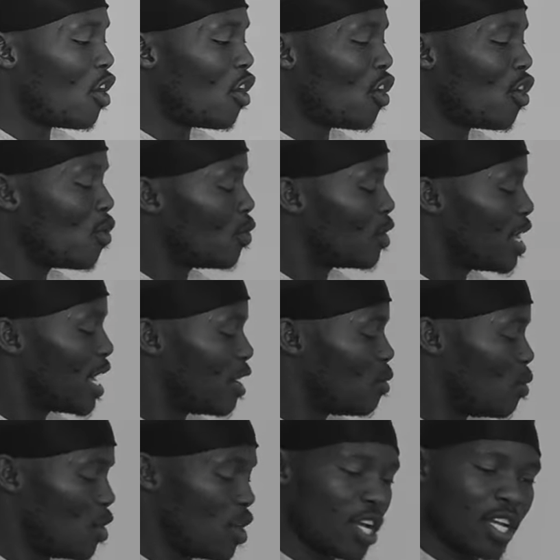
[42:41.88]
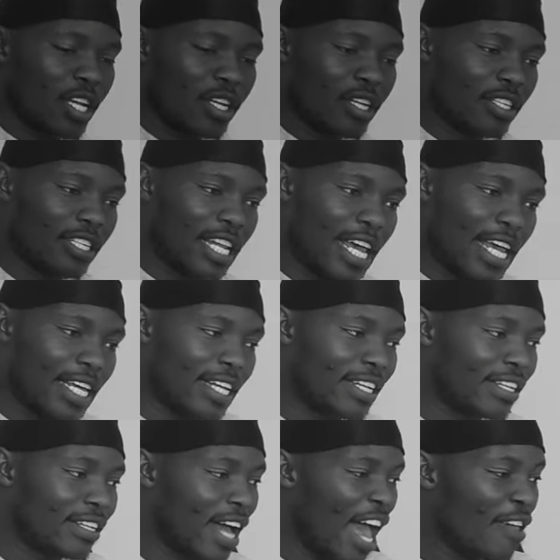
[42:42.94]
All that work, like,
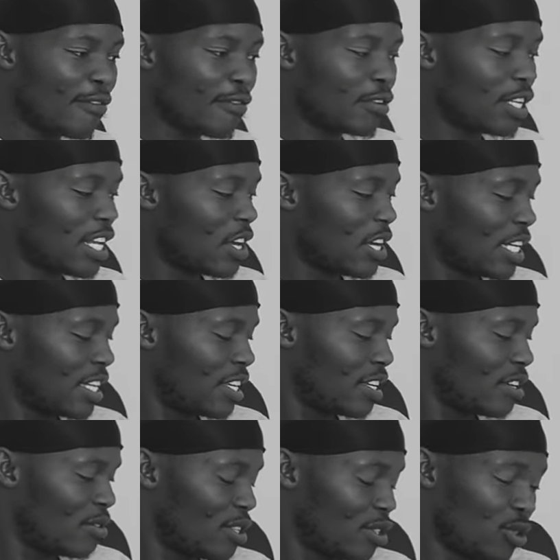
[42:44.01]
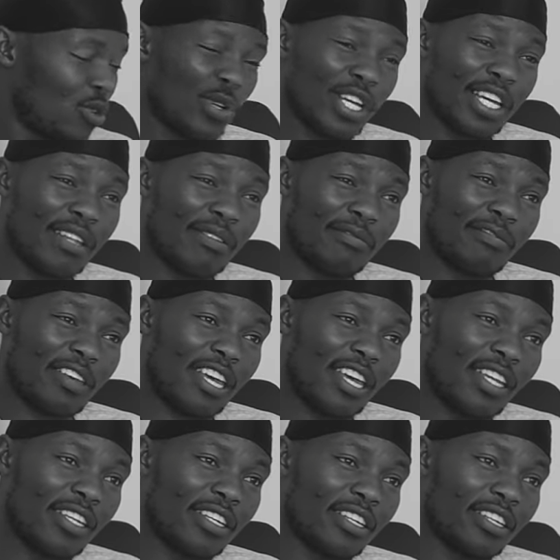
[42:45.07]
I felt like it was going in
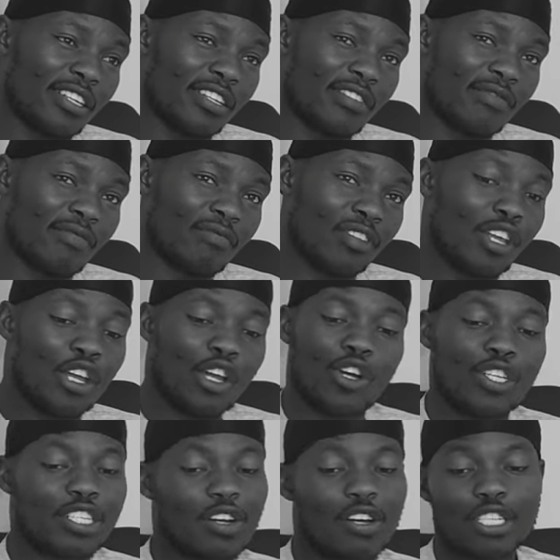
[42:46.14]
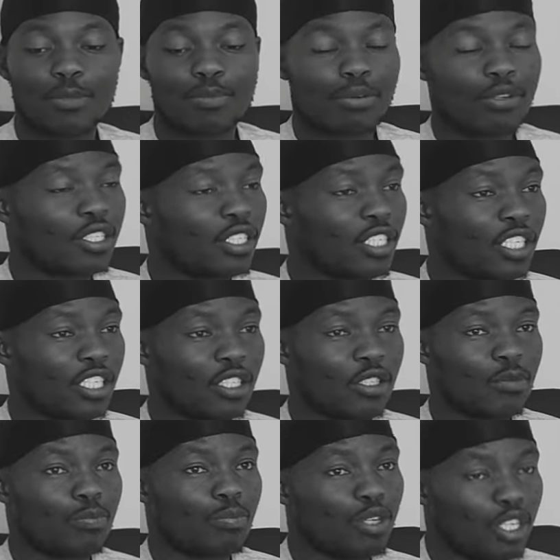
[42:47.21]
vain because I was
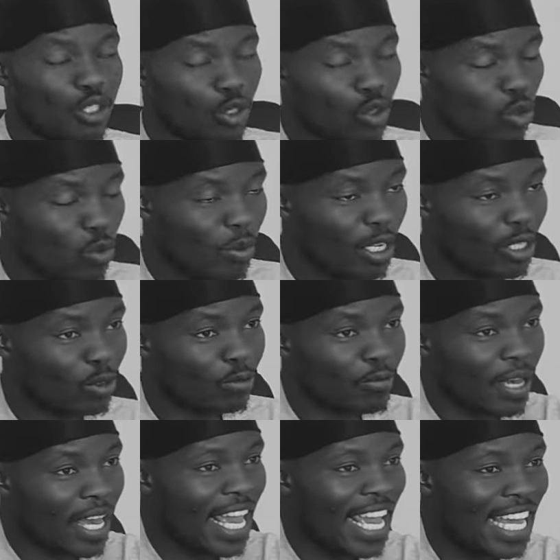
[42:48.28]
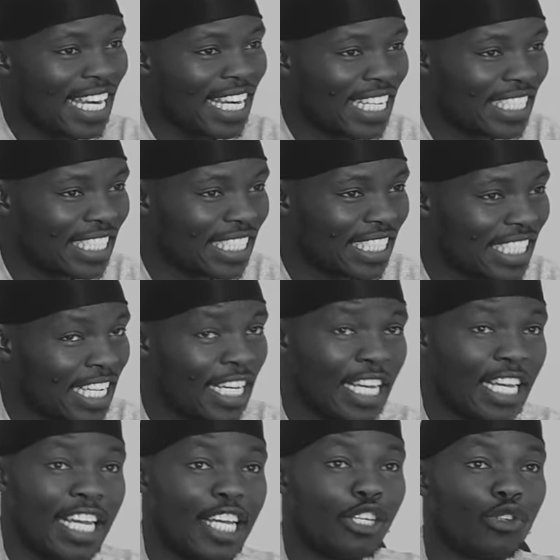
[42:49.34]
pushing, putting too much of my energy
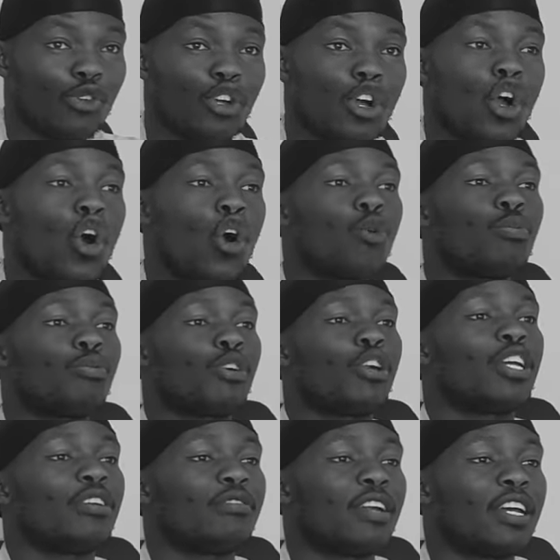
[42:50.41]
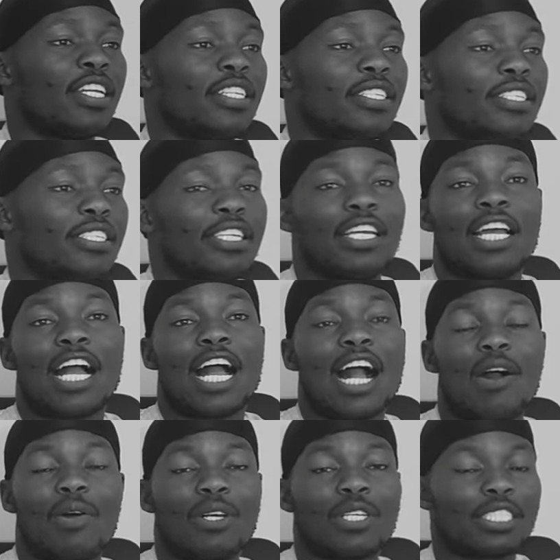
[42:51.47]
yeah. into a corporate, right?
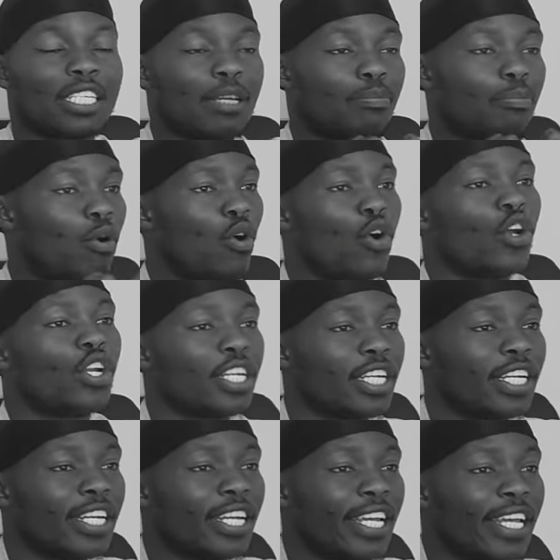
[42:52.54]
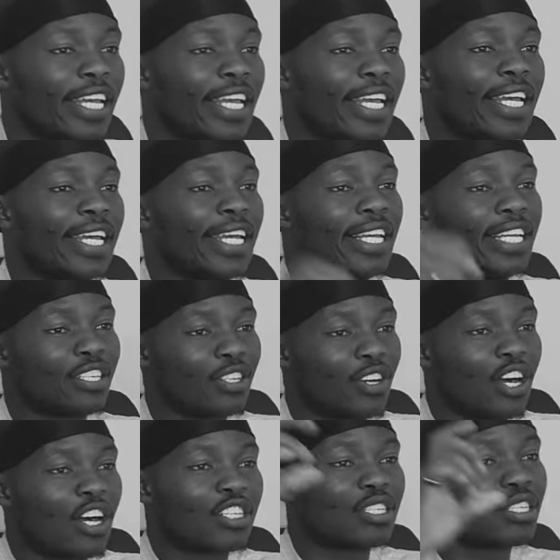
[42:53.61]
I was a pawn, you
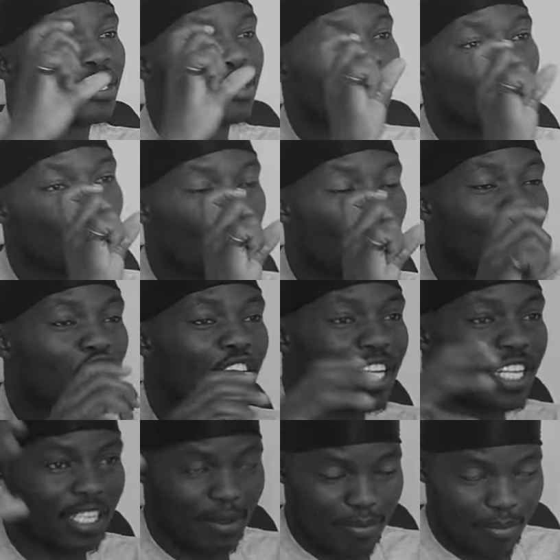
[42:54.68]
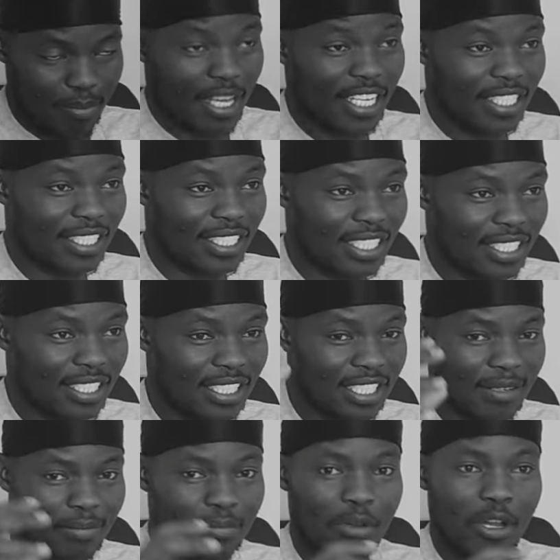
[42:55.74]
know, I was a small cog in a big system.